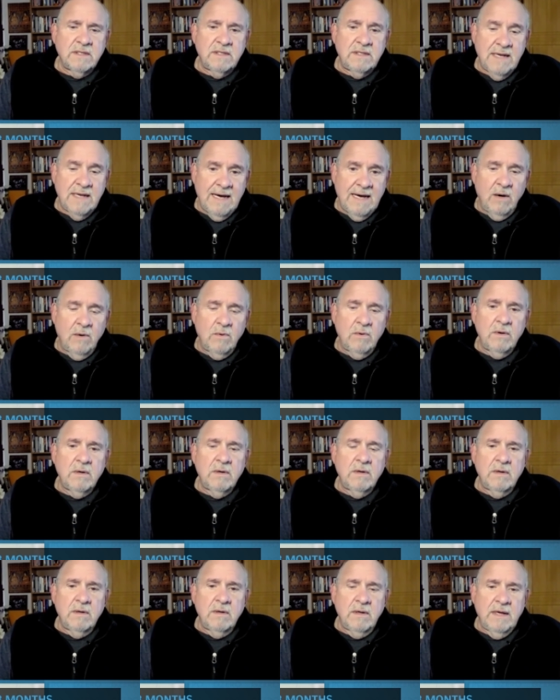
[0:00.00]
now
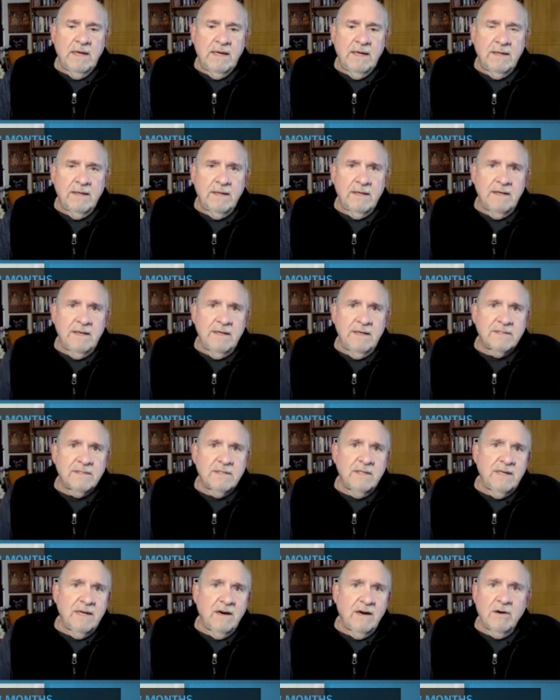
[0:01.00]
and that it's
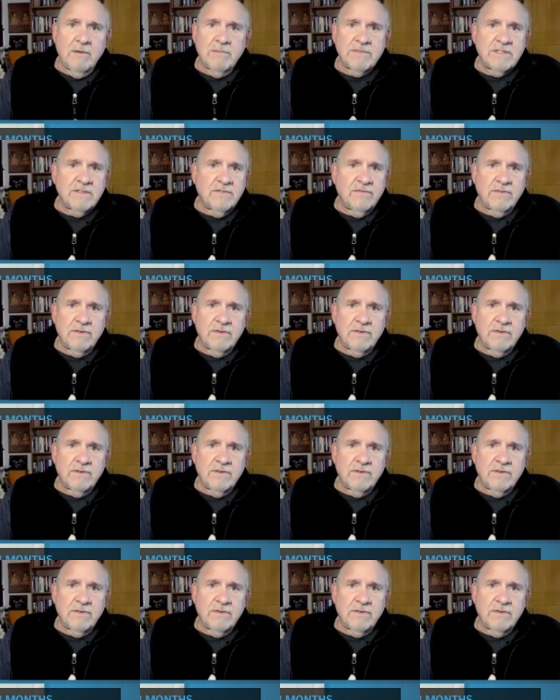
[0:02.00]
in the arms of